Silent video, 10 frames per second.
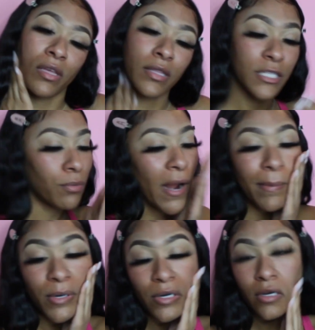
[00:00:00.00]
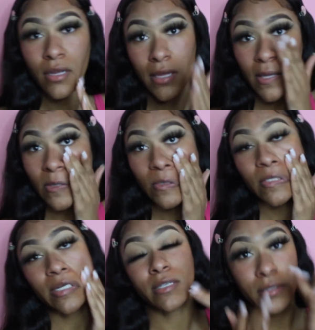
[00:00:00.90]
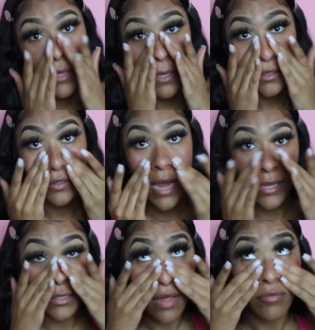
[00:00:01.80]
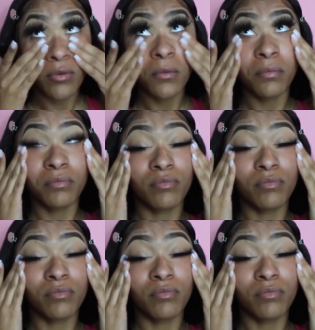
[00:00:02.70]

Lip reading: this primer is seriously next level.